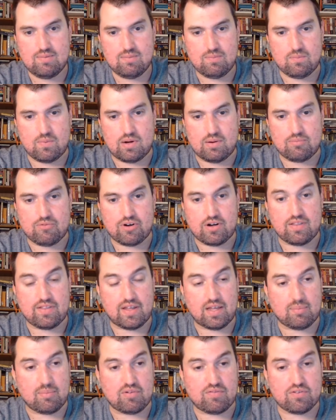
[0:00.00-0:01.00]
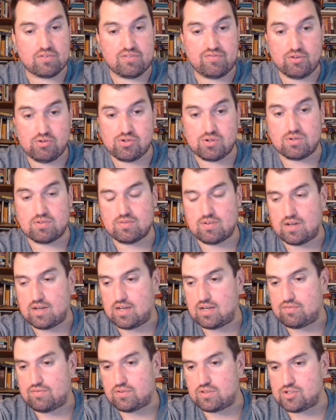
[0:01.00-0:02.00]
what I'm trying to think about for the future
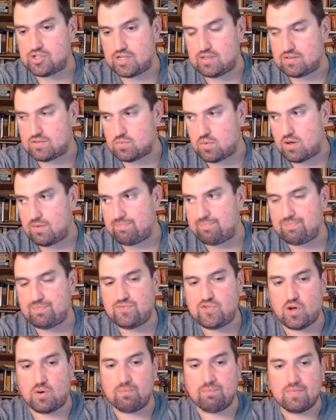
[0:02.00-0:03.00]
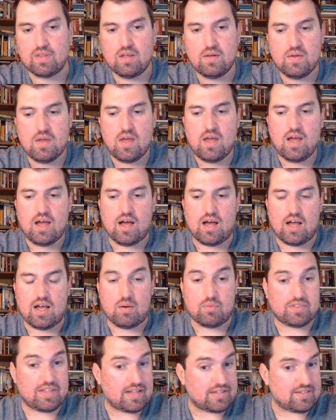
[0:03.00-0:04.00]
for the channel as well. So
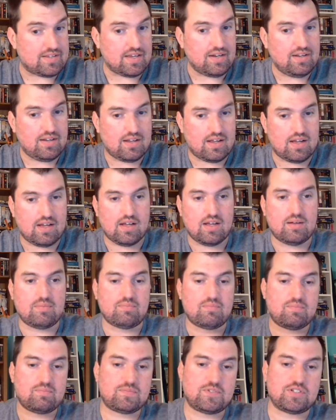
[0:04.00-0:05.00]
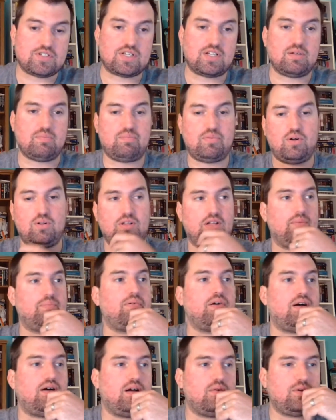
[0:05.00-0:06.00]
with that said, I'm just going to pull up,
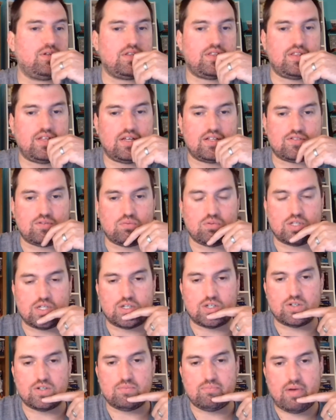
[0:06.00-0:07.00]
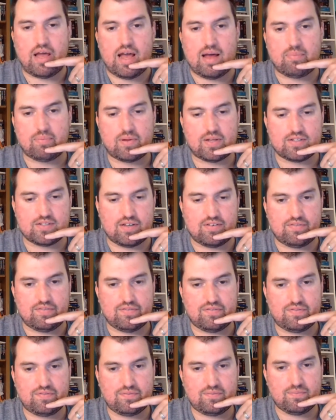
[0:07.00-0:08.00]
I really think it's a really good map because
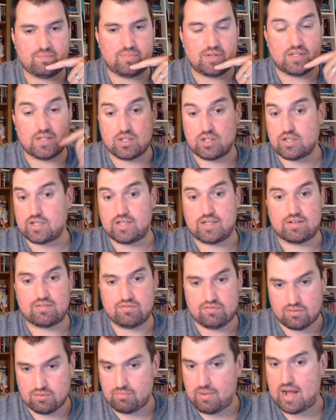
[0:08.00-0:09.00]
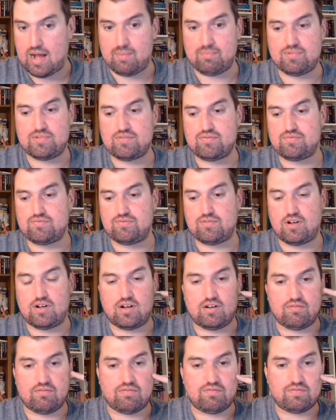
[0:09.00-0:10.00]
I've been looking for maps
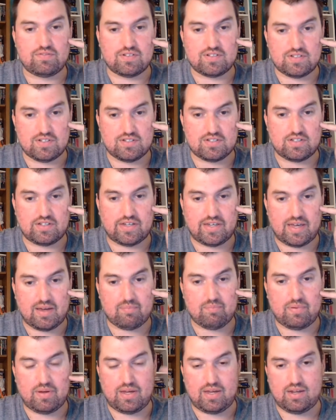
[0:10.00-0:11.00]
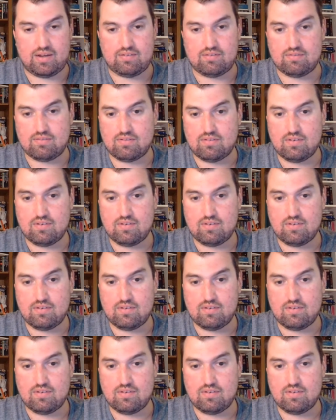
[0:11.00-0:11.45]
of the Sicily campaign